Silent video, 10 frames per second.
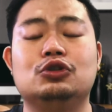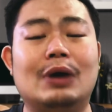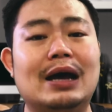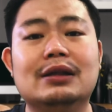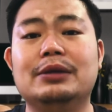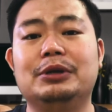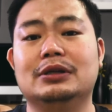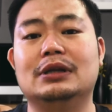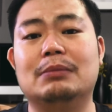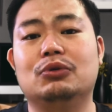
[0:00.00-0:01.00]
to
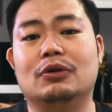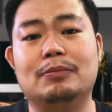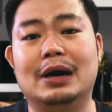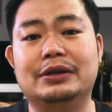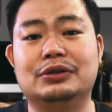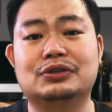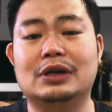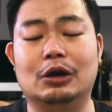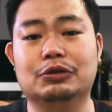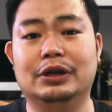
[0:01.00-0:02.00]
unlimited number of buyers
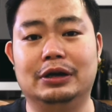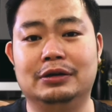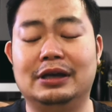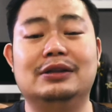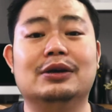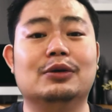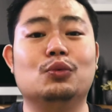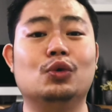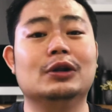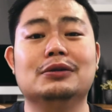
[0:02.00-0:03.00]
out there. Okay, the
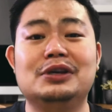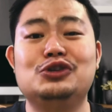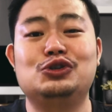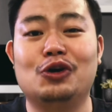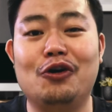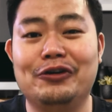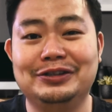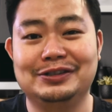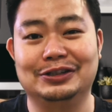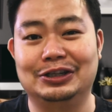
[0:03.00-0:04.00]
world is your
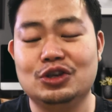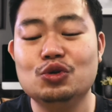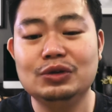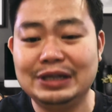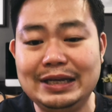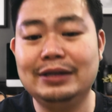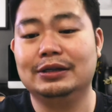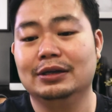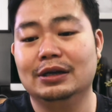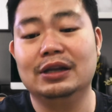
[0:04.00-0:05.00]
oyster. You need
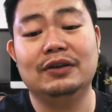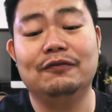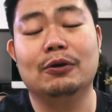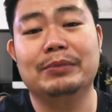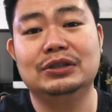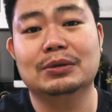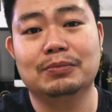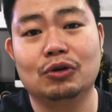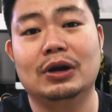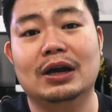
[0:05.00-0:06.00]
an information
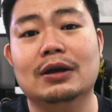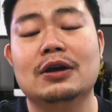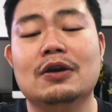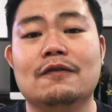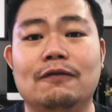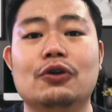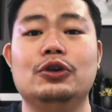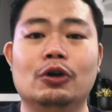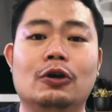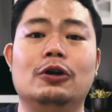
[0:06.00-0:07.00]
product for
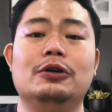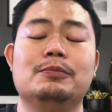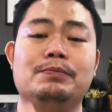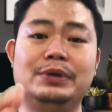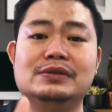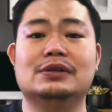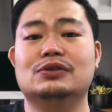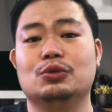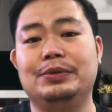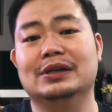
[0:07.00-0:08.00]
your business
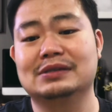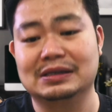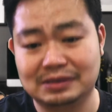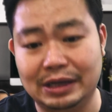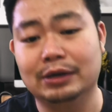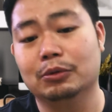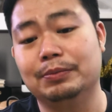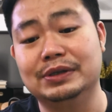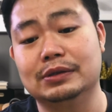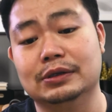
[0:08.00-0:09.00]
to be a sustainable
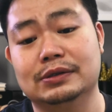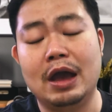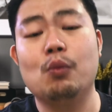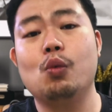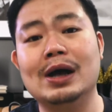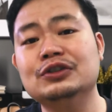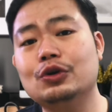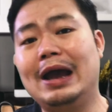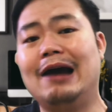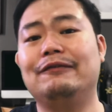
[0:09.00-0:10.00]
business. And once
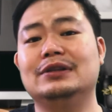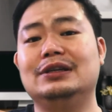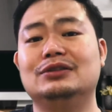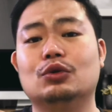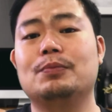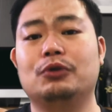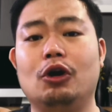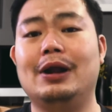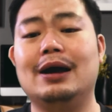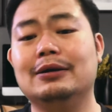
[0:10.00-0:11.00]
you have a digital
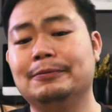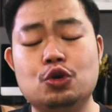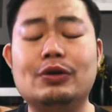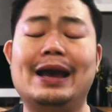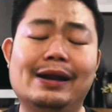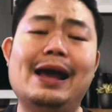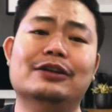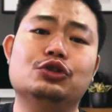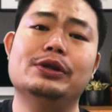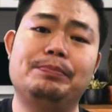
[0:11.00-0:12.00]
product, you can
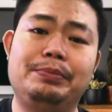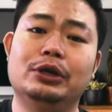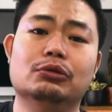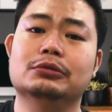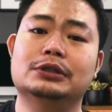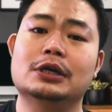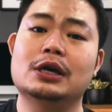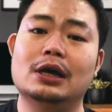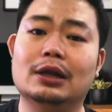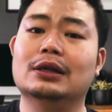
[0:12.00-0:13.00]
actually build
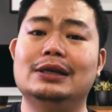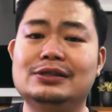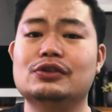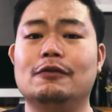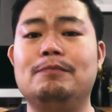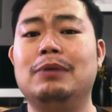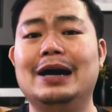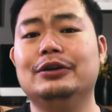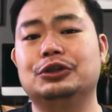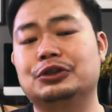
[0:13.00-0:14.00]
a list of
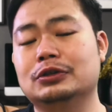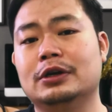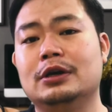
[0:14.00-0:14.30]
buyers.